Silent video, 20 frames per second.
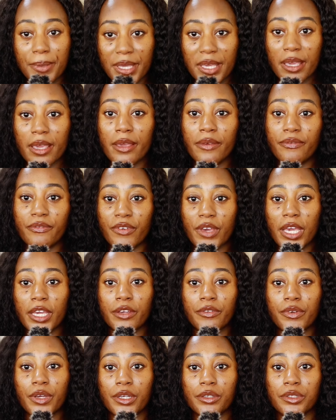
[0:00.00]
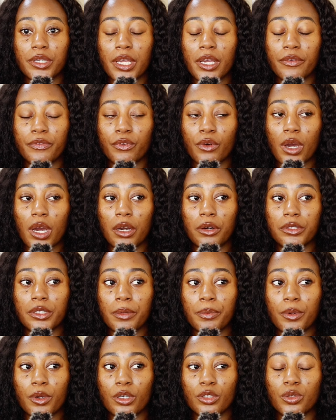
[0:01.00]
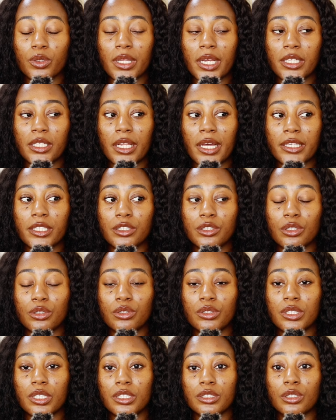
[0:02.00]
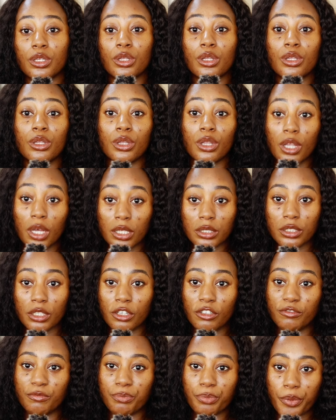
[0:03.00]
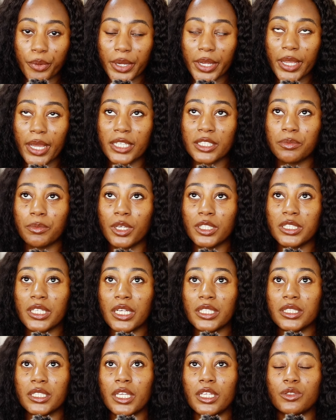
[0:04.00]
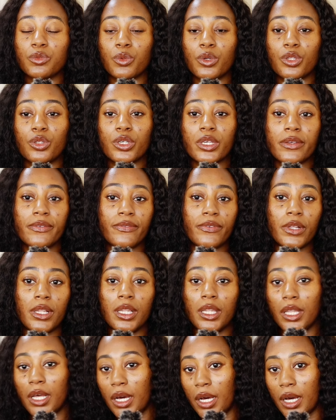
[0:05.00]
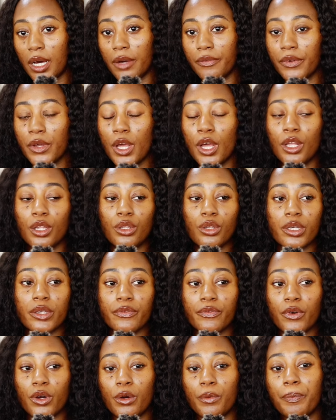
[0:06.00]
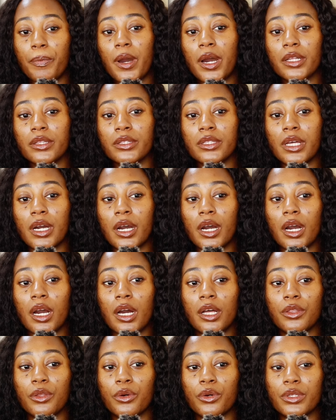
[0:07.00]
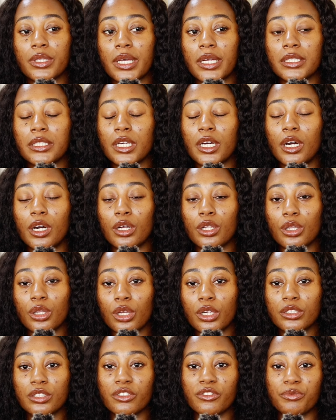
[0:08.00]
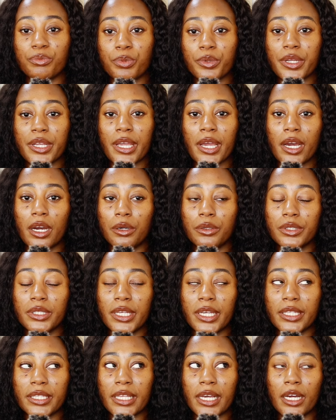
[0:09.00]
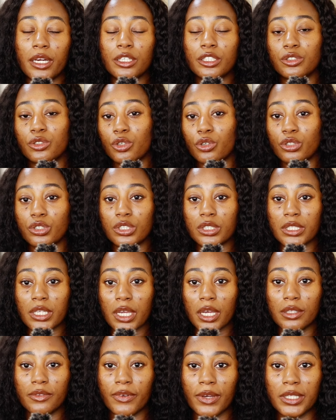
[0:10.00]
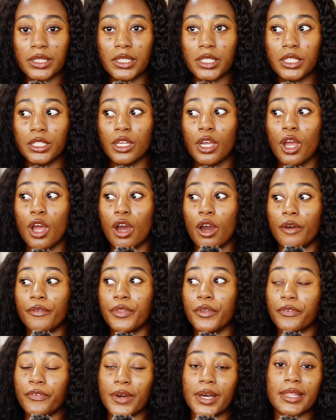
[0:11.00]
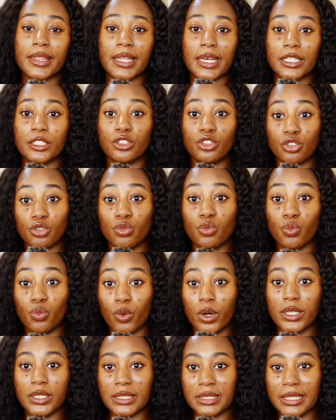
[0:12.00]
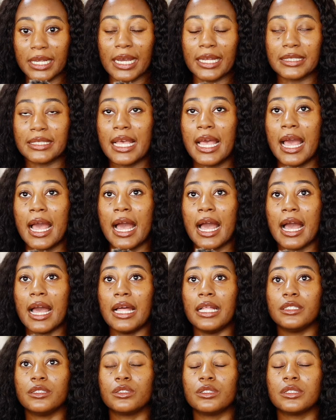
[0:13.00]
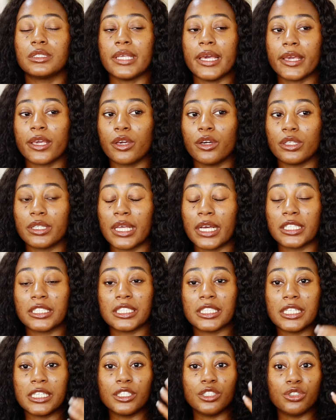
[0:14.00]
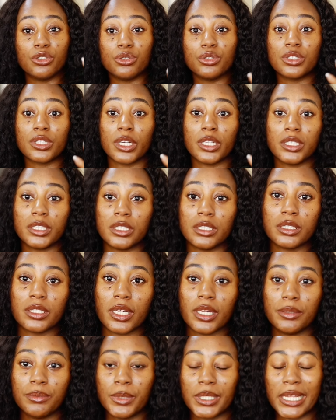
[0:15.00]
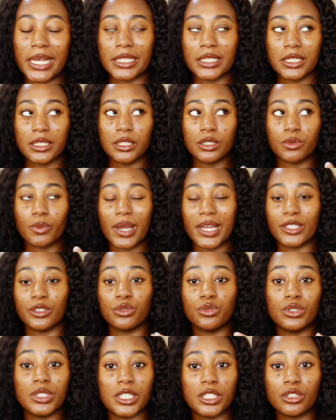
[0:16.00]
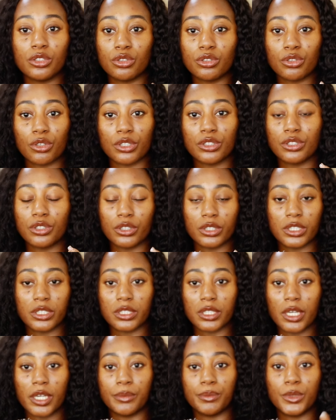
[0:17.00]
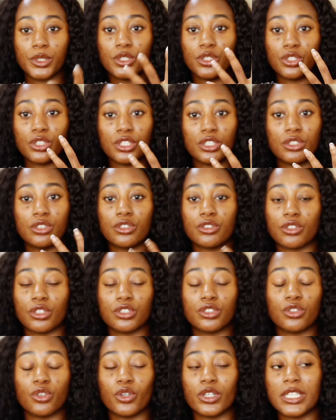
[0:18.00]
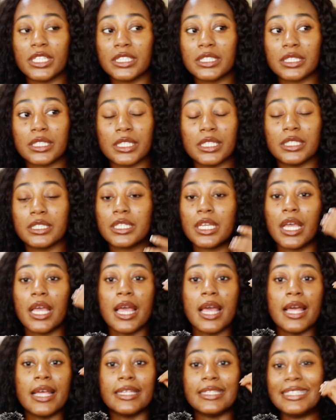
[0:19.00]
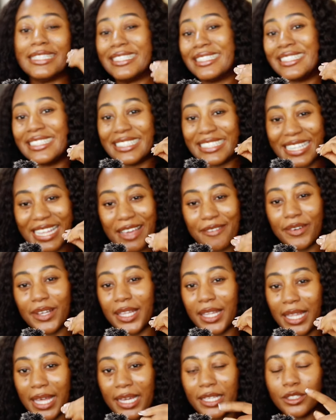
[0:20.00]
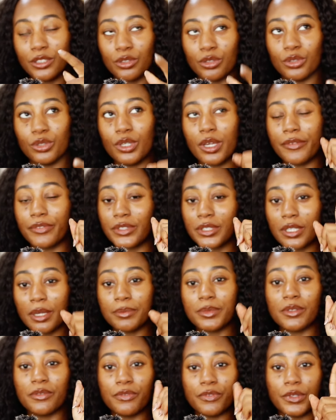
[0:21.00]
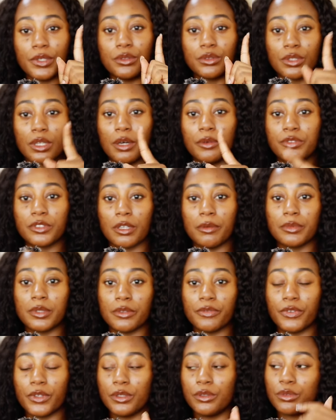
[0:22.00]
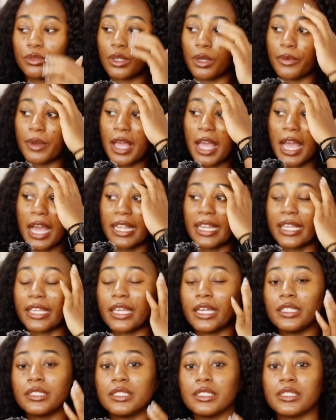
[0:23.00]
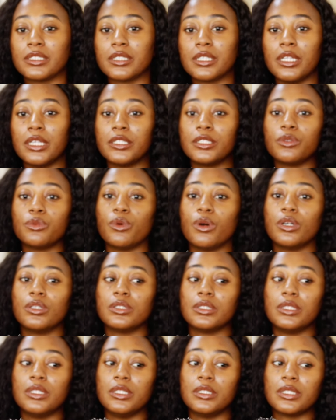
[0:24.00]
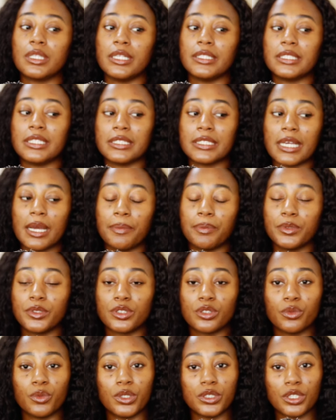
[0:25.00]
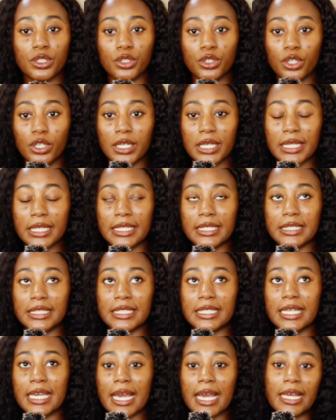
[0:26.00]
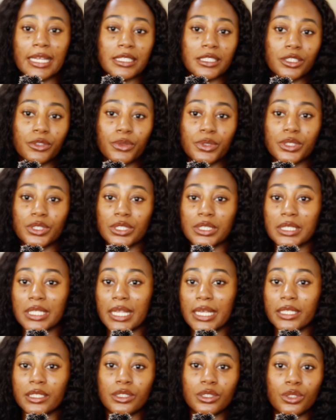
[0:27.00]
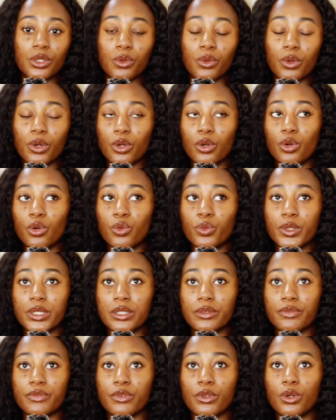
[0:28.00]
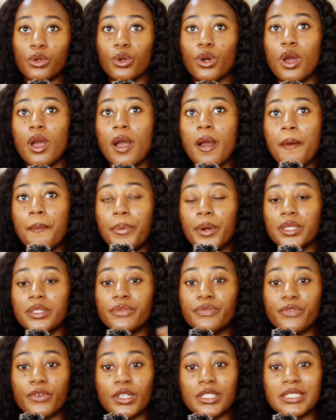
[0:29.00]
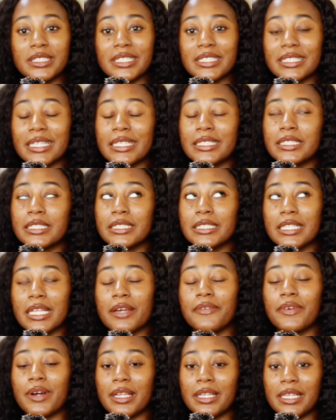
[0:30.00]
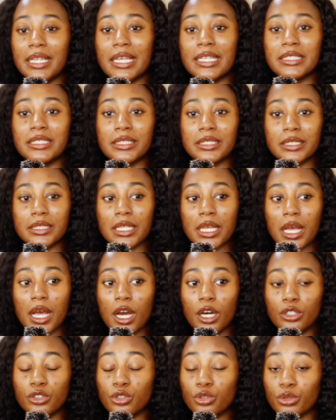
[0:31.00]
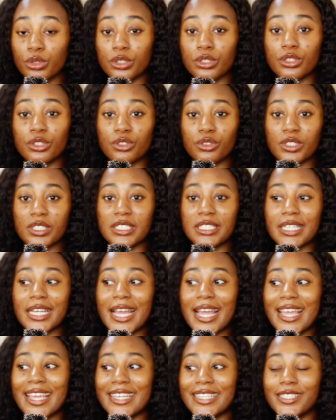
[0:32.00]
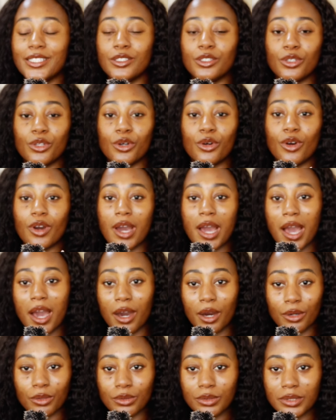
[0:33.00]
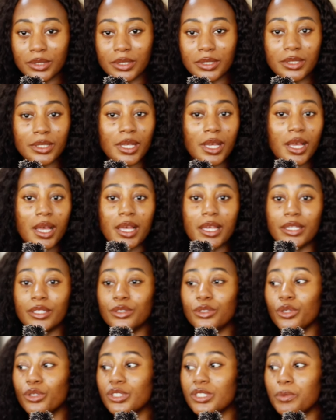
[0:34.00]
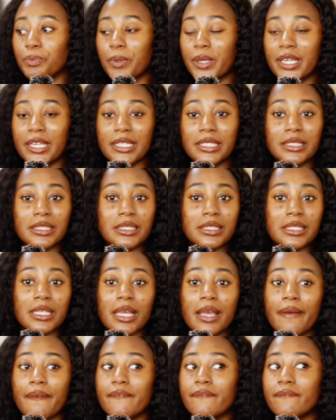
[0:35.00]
Be very, very careful out there because whether you like it or not, there's a lot of prey. As much as, yes, we're looking for love, looking for a partner, and all that, there are a lot of prey out there that is going to take advantage of the fact that you want that. And thank God that she used a discernment. And this is why you need to trust your discernment. You need to trust your instinct. It never lies to you. If something feels off, something feels off. And I guess this lady was a young lady and she was just like, you know, we'll go with the flow. But the first thing is that never let a total stranger in your house, in your space,